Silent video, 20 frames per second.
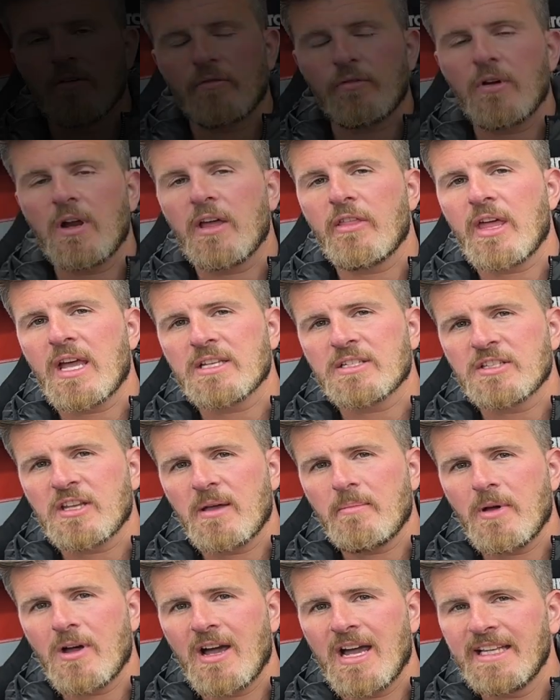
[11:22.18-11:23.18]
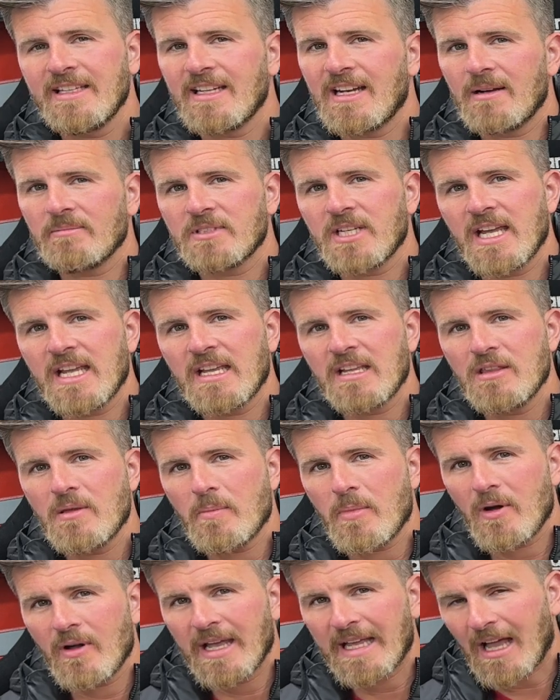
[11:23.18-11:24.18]
Throughout that summer, I ended up taking the
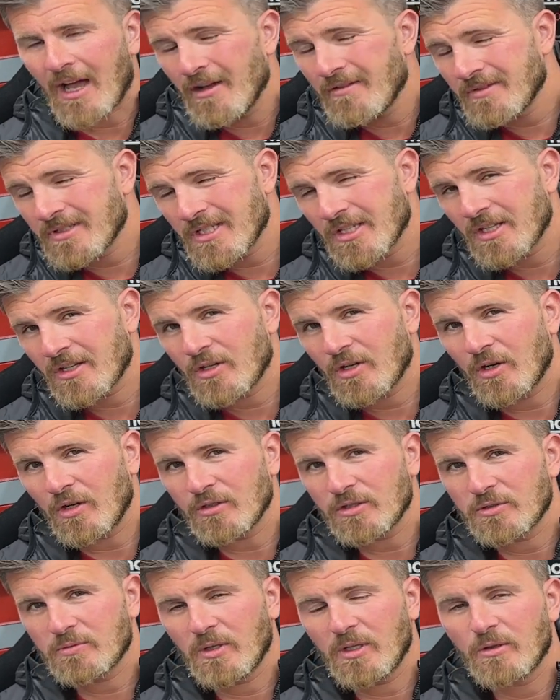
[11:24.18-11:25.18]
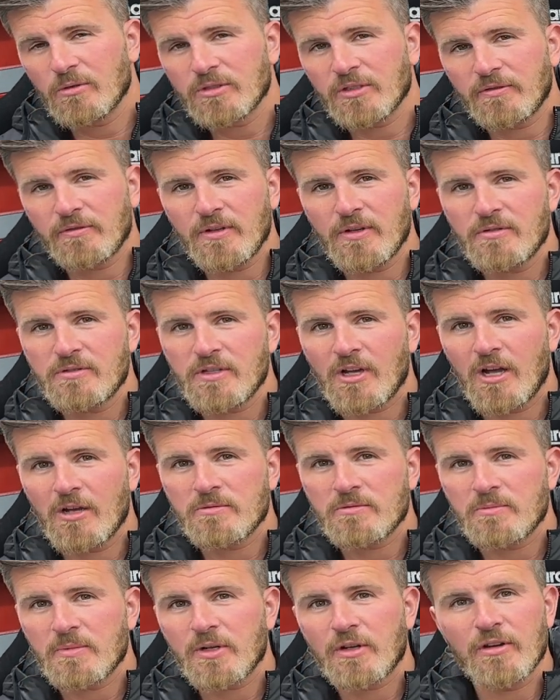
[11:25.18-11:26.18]
bike over to the Cotswolds a few
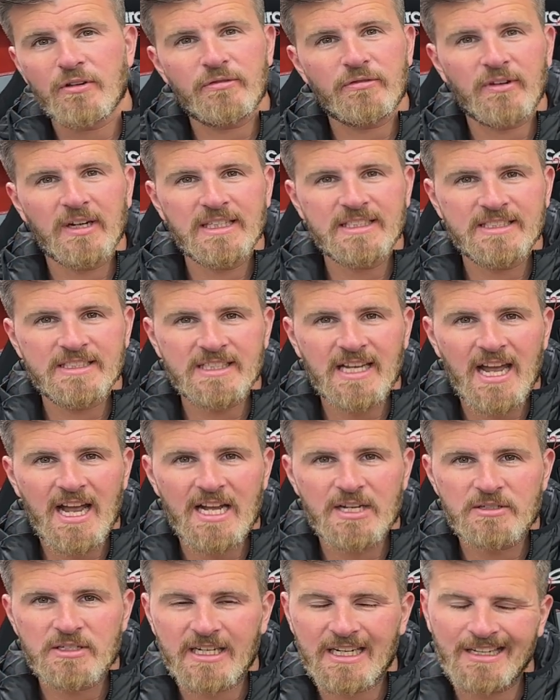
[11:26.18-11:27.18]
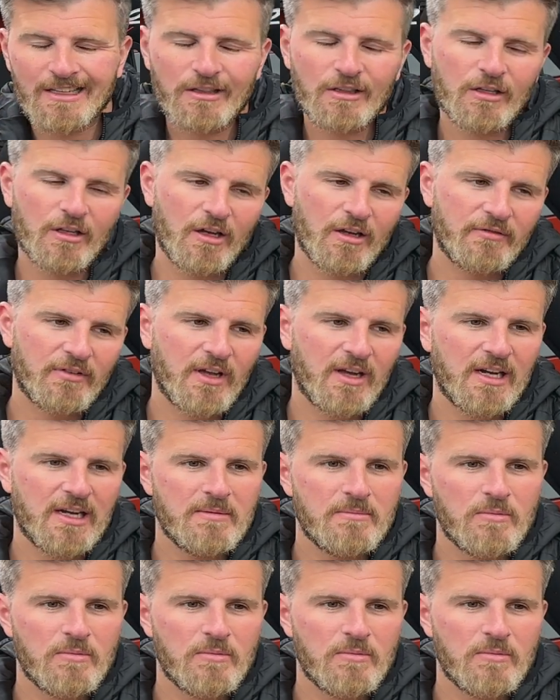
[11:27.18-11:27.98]
times with my good friend Sanj. Did a lot of early